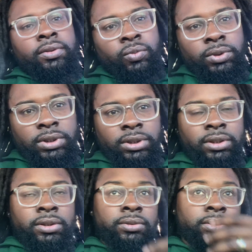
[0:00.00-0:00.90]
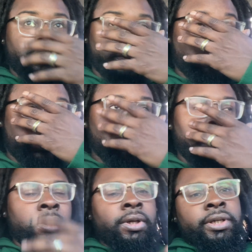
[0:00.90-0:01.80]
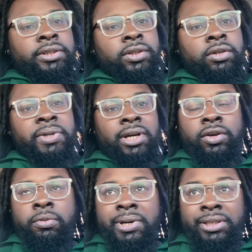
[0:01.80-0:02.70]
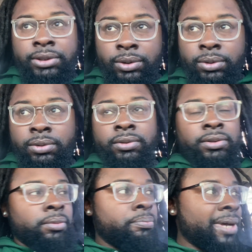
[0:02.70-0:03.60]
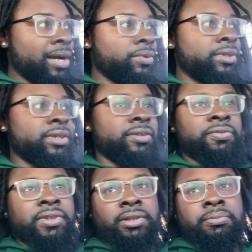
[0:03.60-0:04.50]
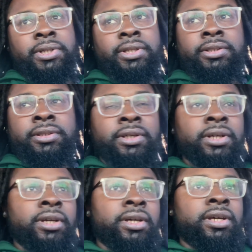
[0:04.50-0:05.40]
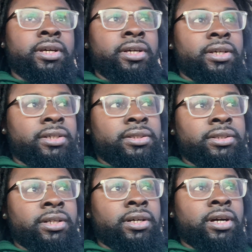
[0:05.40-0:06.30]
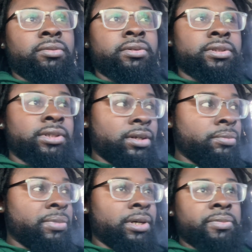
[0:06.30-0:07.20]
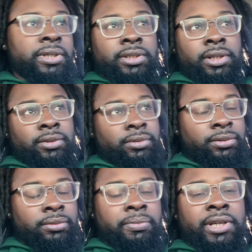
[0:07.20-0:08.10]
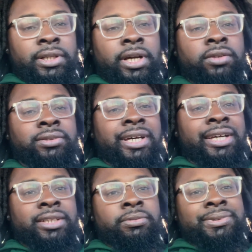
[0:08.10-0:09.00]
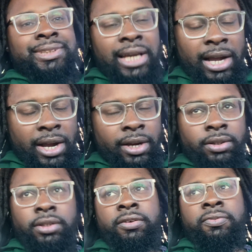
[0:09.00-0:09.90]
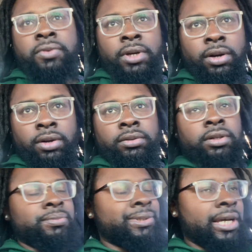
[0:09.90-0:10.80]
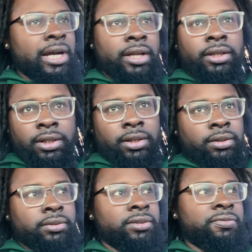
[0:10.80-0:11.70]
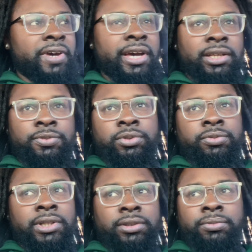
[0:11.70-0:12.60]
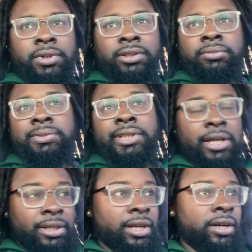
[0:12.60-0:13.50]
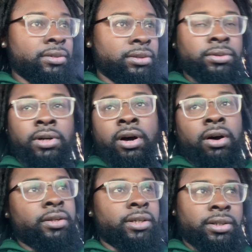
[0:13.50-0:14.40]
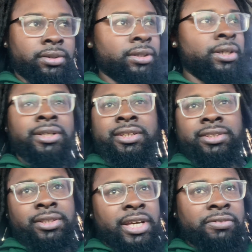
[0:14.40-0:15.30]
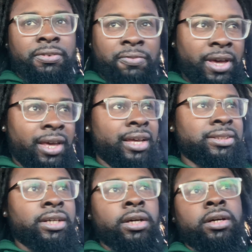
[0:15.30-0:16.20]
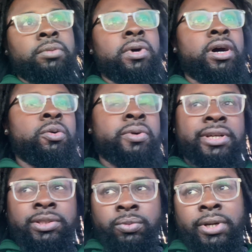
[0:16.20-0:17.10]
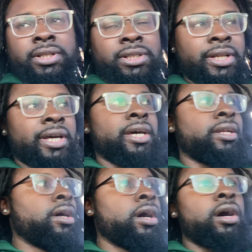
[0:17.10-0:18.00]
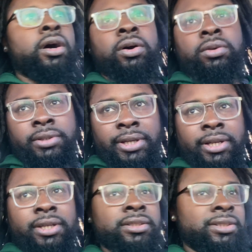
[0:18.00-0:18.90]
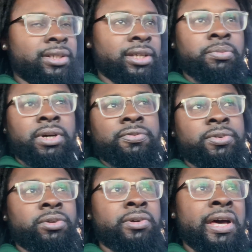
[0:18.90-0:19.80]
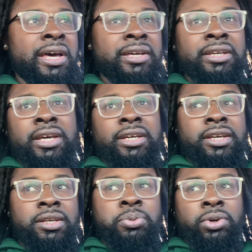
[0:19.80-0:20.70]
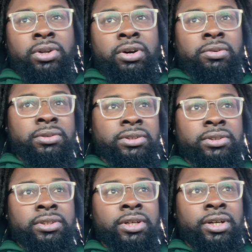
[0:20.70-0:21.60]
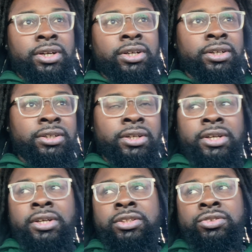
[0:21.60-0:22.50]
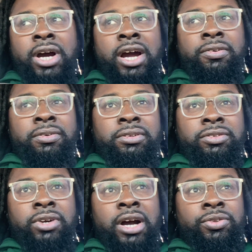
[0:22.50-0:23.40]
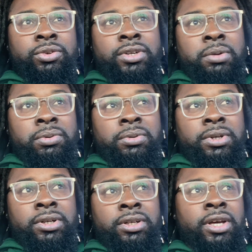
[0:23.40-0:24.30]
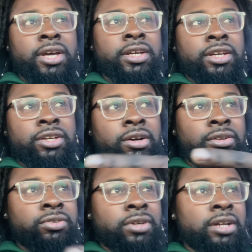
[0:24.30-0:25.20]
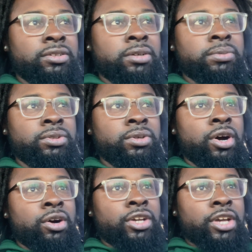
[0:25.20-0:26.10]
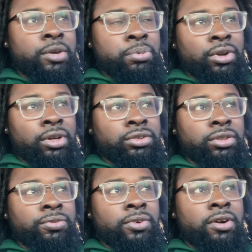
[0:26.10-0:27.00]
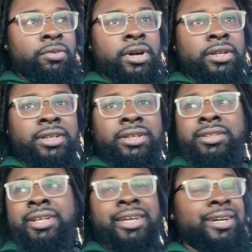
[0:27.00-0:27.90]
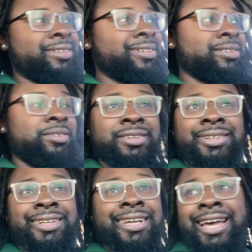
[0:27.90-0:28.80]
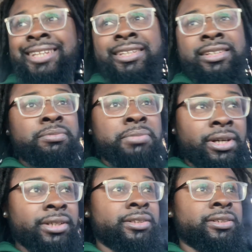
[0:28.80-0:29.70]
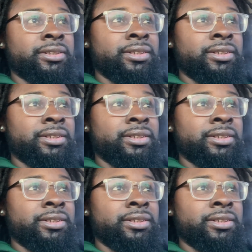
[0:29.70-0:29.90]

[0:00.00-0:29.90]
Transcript: What's good, YouTube? It's your homie I go by Tool, and I'm back with another vid, man. And I want to talk about McDonald's. McDonald's, I am tired of y'all. I'm tired of y'all. These fast food restaurants, I'm tired of y'all too. All y'all. Because you never fast. I'm always waiting in line all day to get my food. Hey, can you pull over to the... Uh, drive drive through number one. Hey, can you go to drive through number two? Oh, can you pull up to the front right there? Dang, I just ordered a goddamn burger.